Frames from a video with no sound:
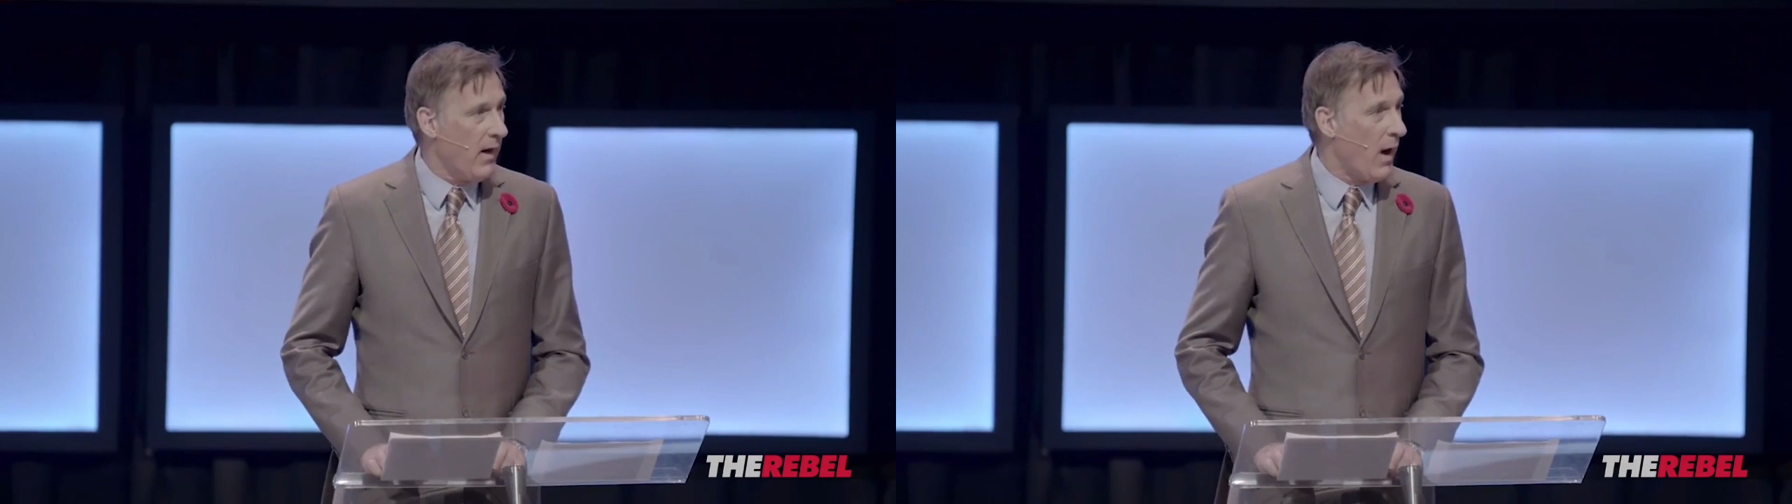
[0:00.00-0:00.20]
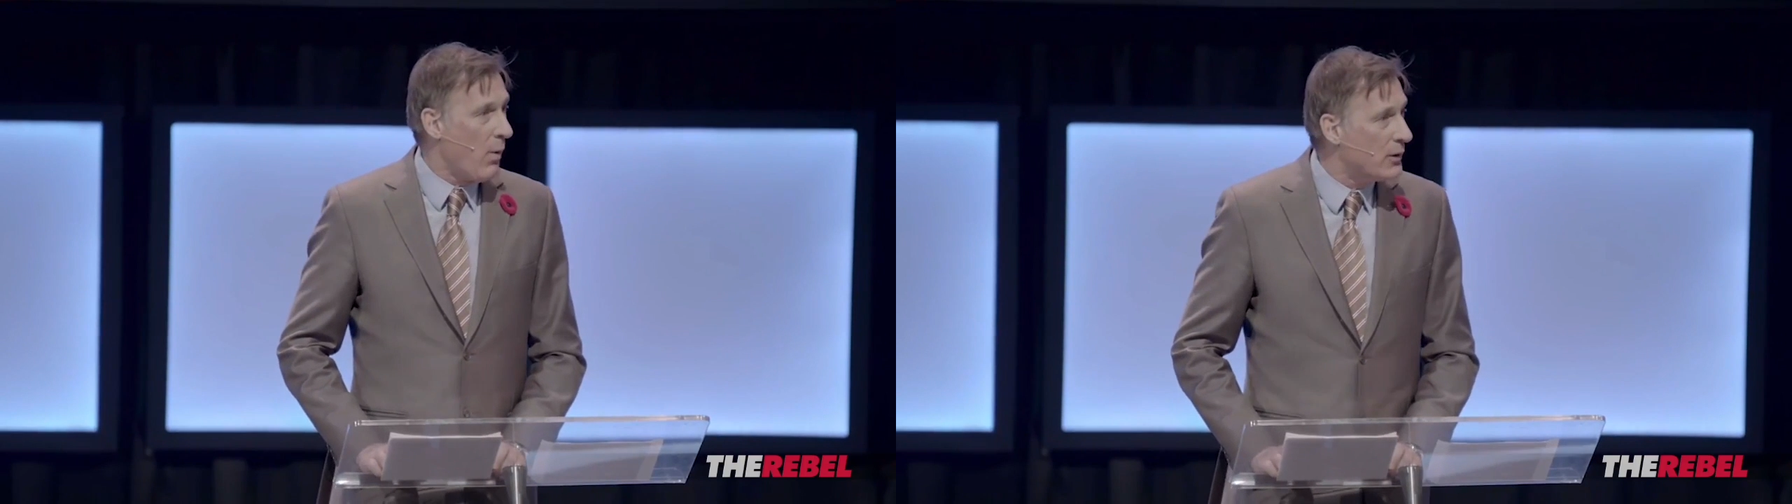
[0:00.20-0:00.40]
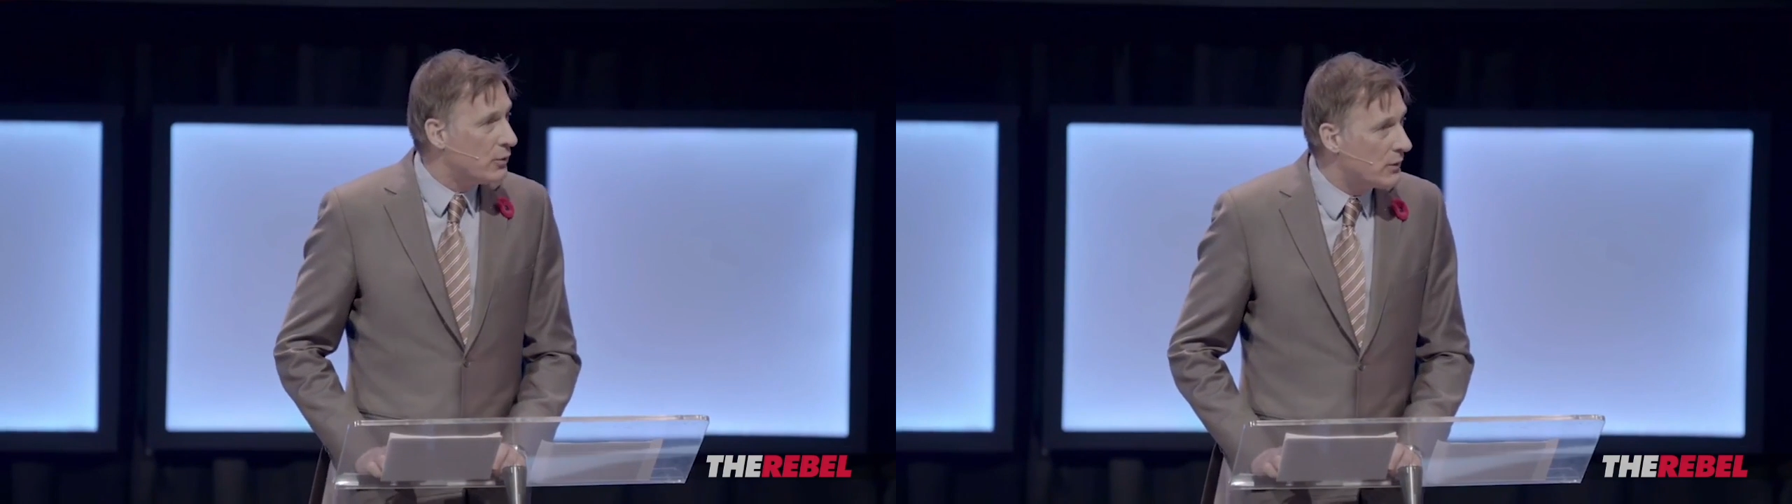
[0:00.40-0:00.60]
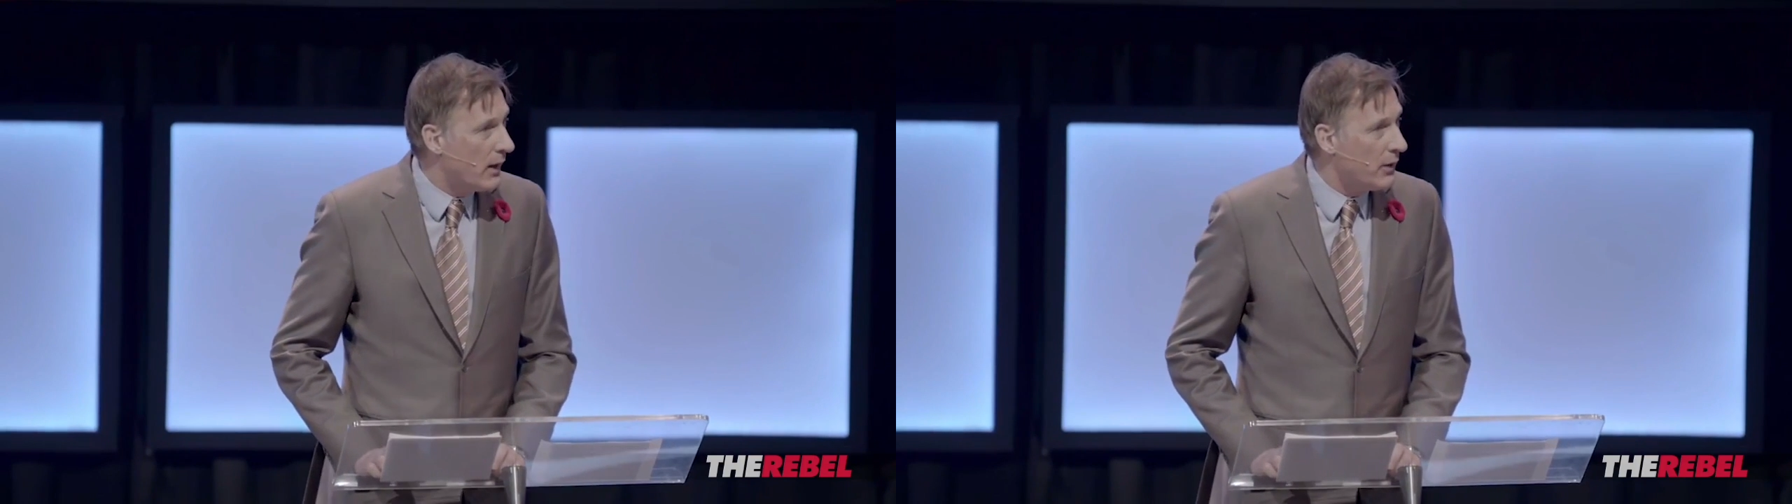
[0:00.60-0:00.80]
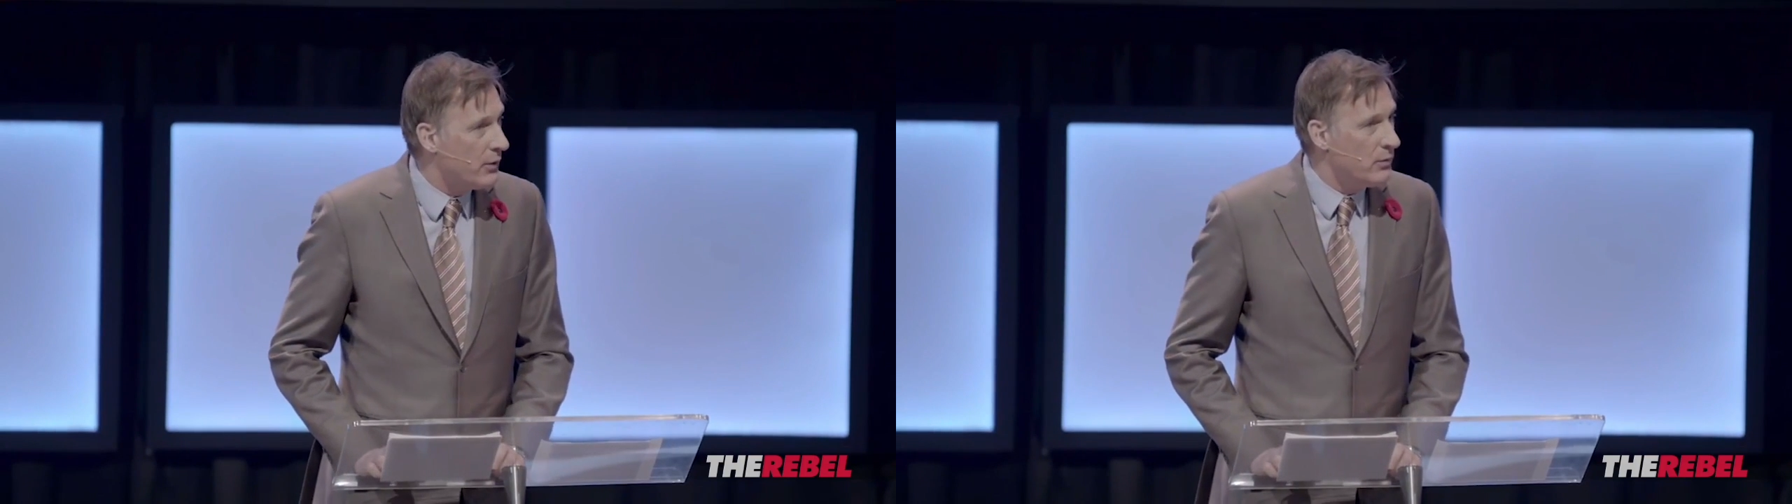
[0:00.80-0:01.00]
I want to
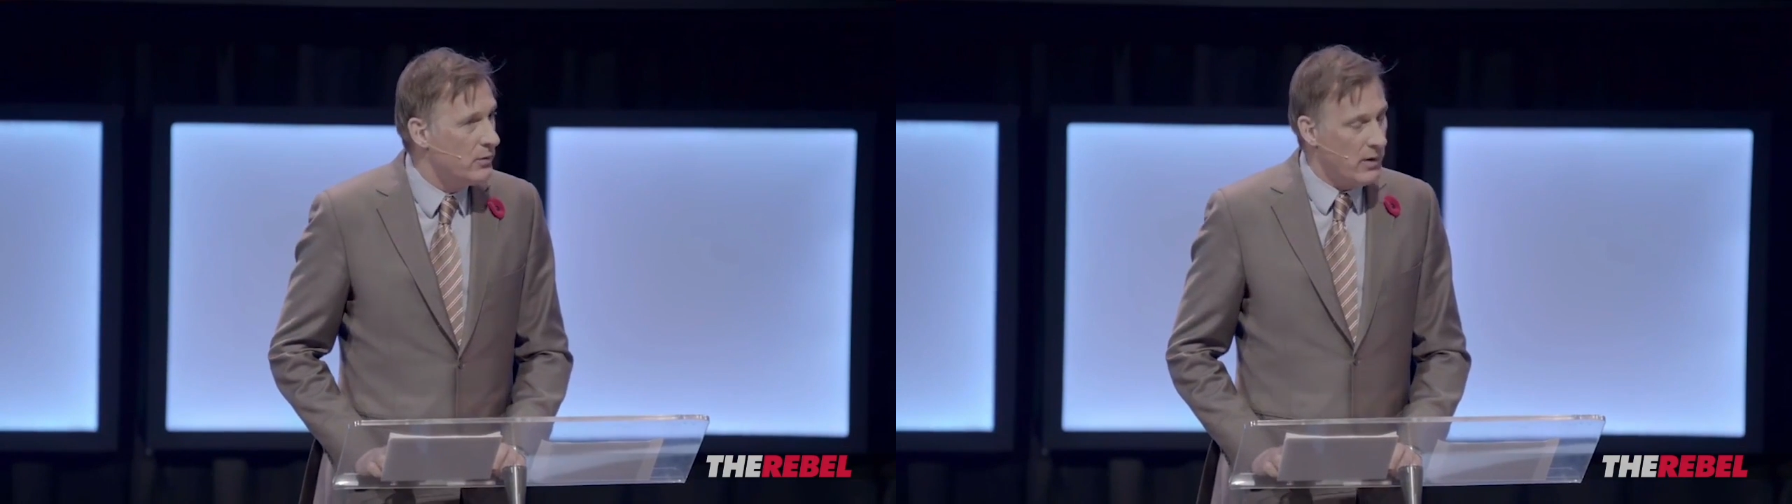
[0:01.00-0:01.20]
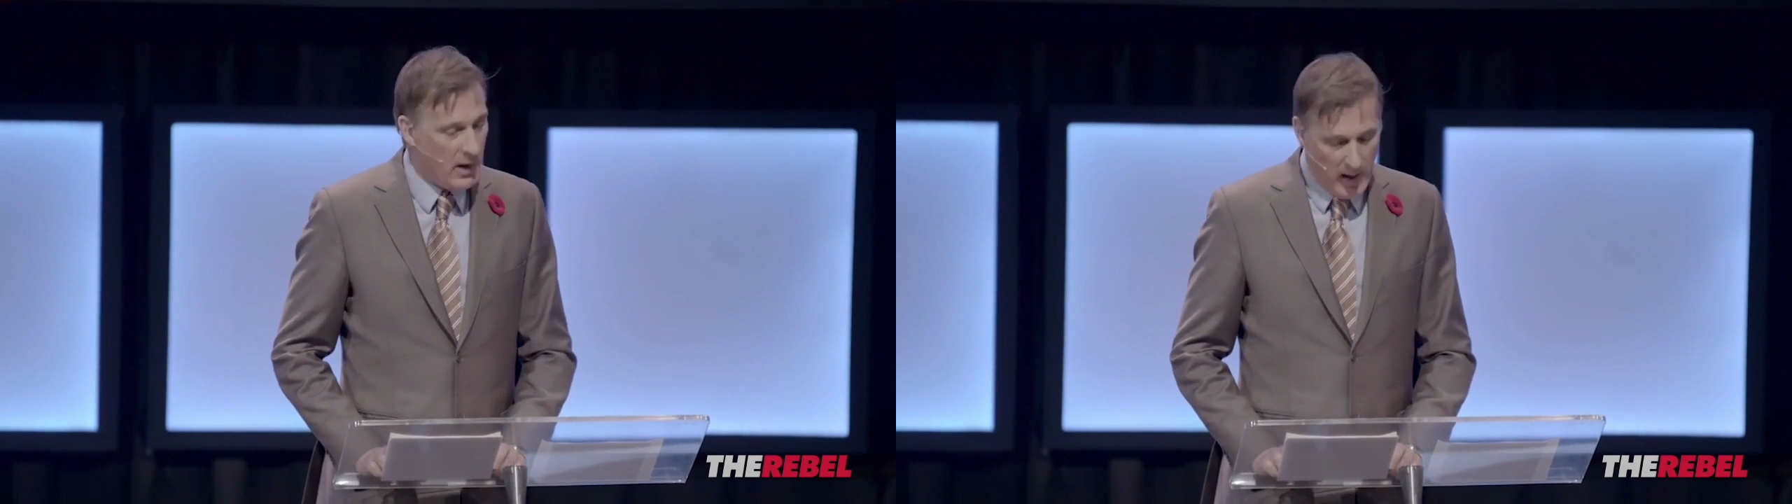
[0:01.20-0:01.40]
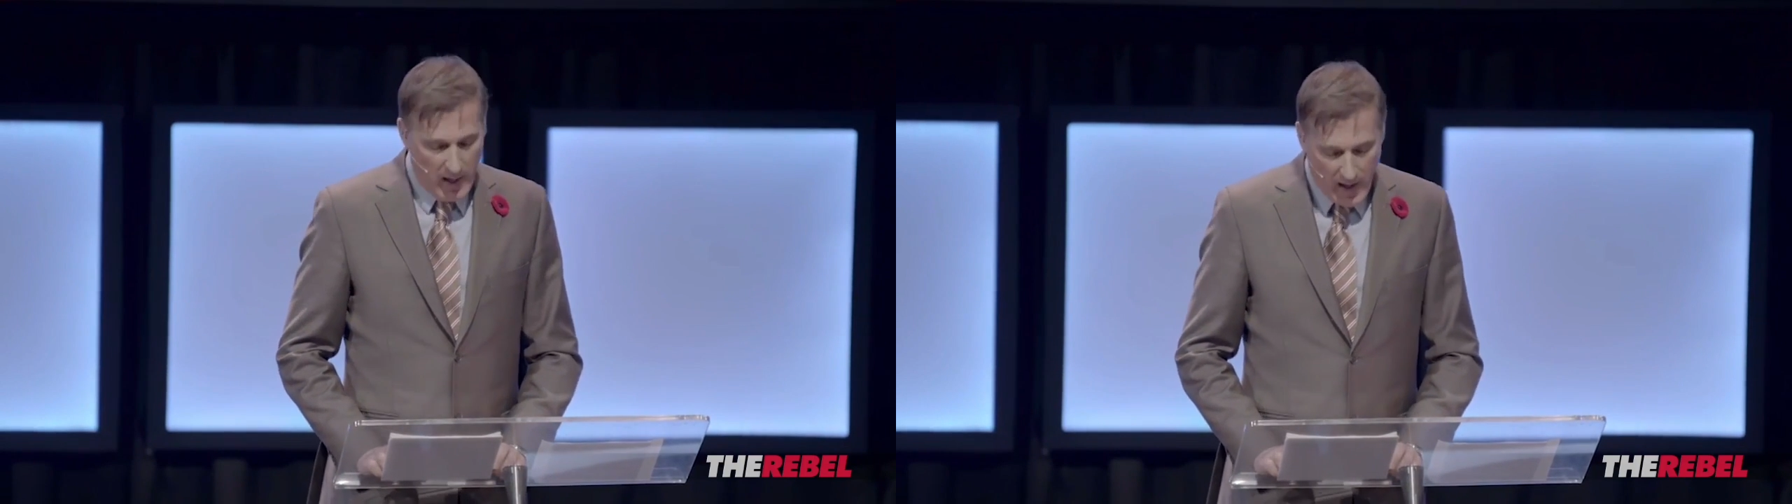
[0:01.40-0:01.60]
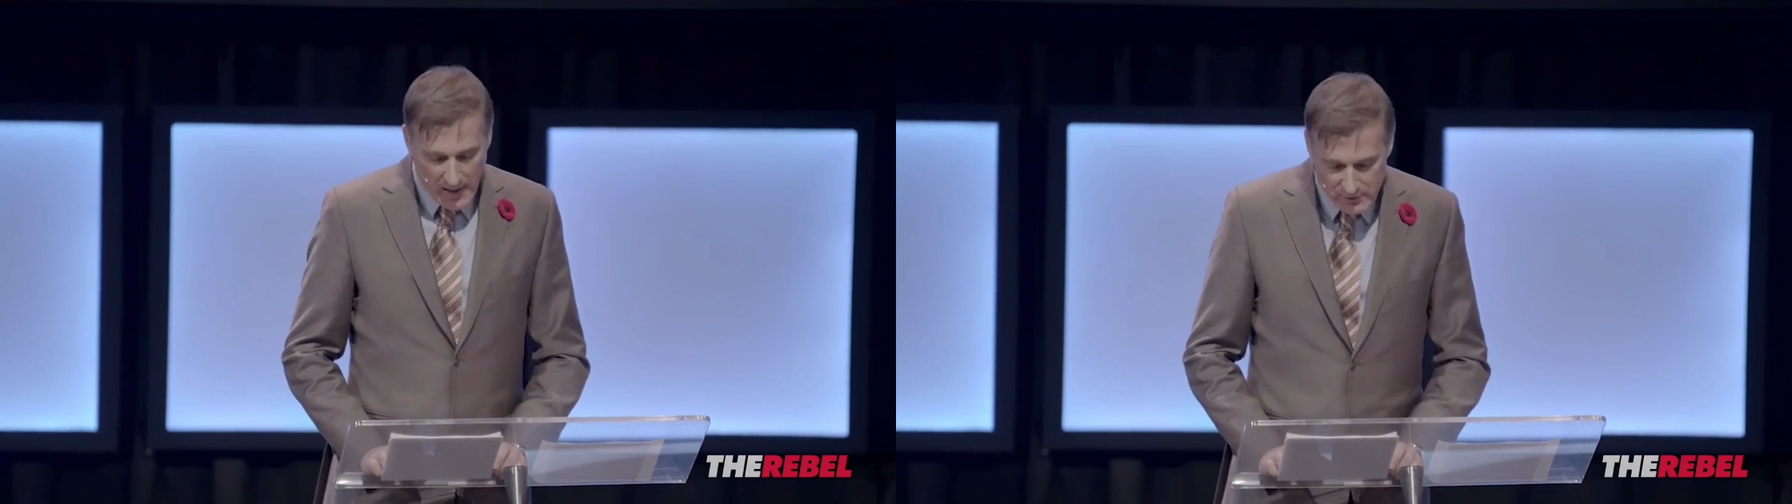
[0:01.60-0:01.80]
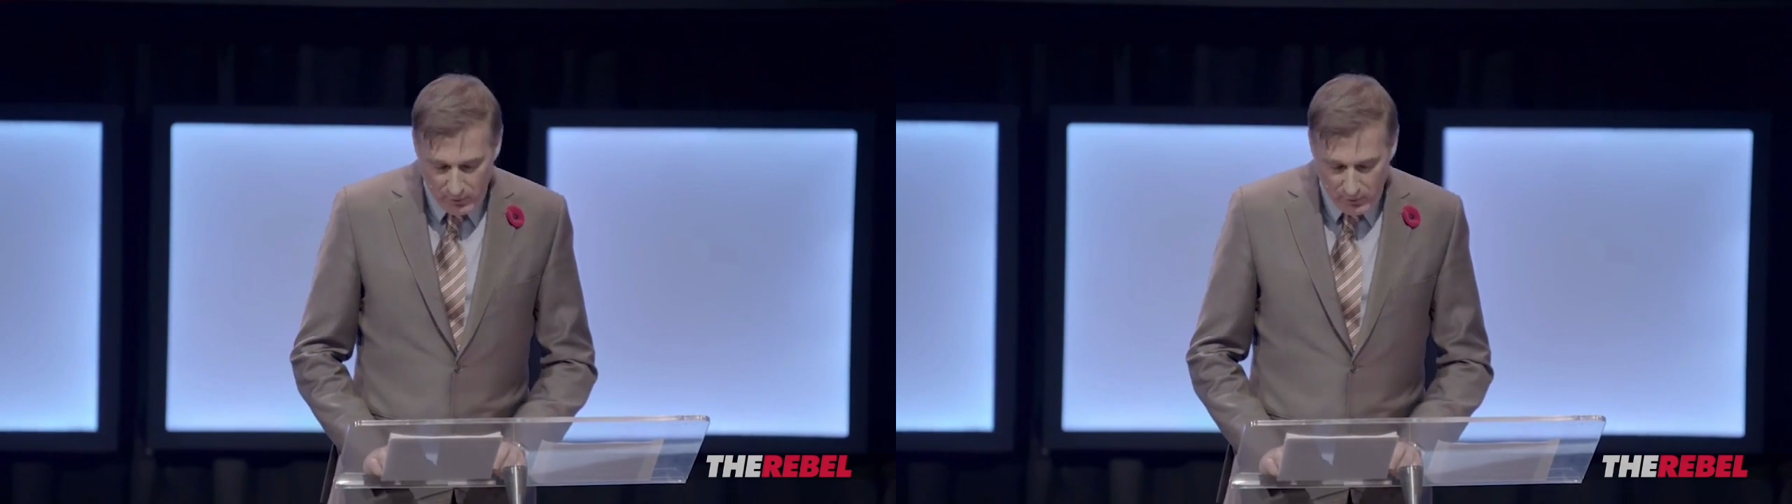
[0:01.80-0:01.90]
tell you, I